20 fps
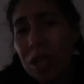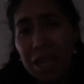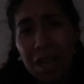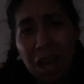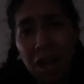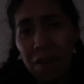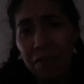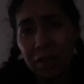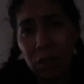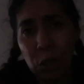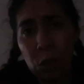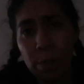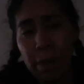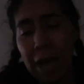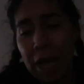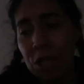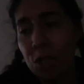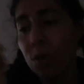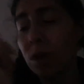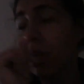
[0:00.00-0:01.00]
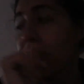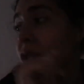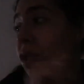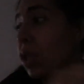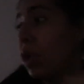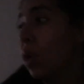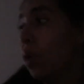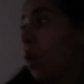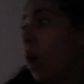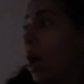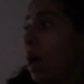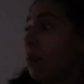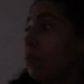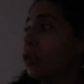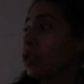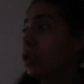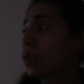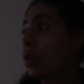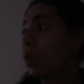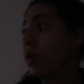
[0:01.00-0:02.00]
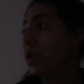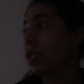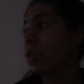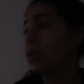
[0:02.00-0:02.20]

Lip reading: enough, a little patchwork. So I'm just going